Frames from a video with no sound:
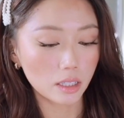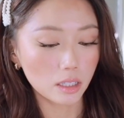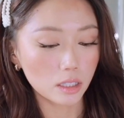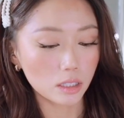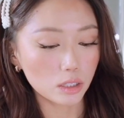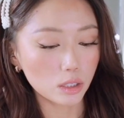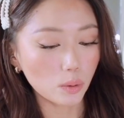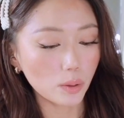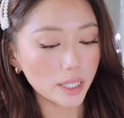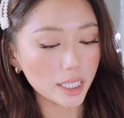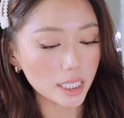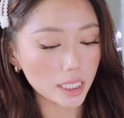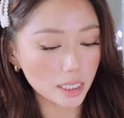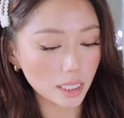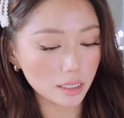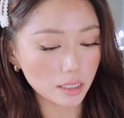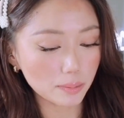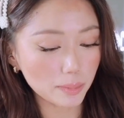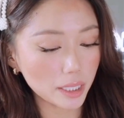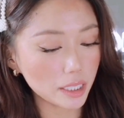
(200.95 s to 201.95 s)
20
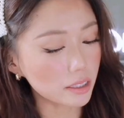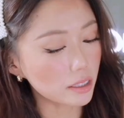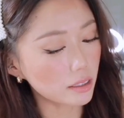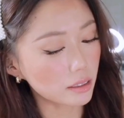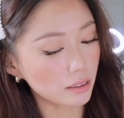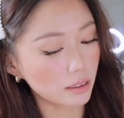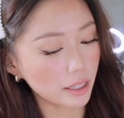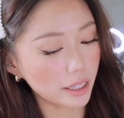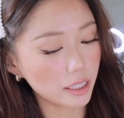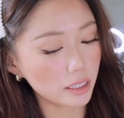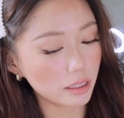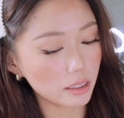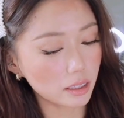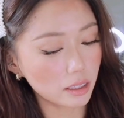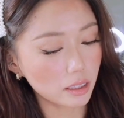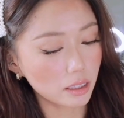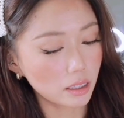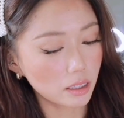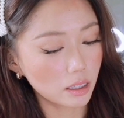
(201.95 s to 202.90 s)
centimeter in length,